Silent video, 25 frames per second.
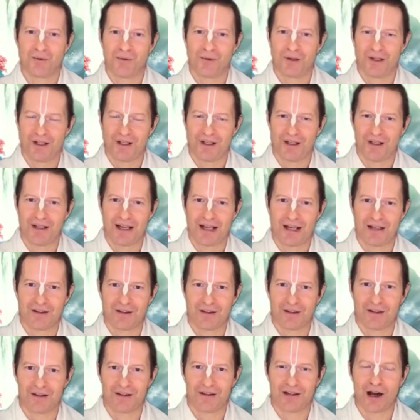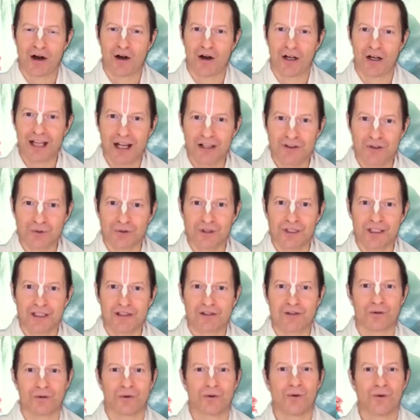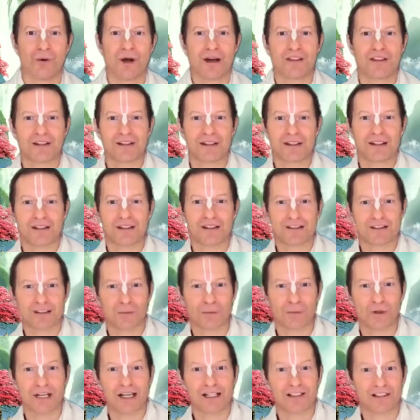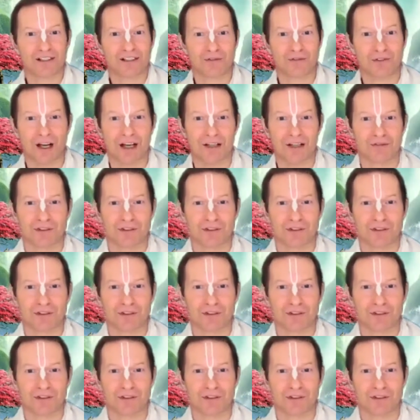there are casualties or whether someone has survived.